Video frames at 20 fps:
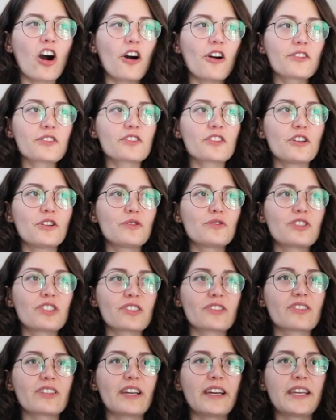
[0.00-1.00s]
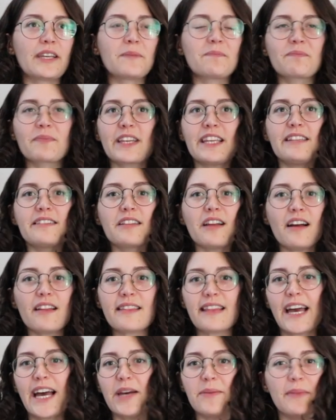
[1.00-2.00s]
Also just like He's
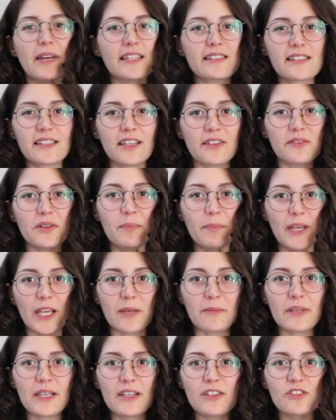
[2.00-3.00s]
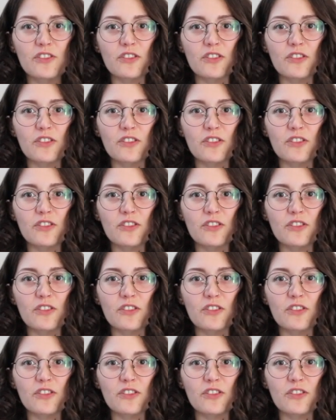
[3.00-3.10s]
not that messy of a baby,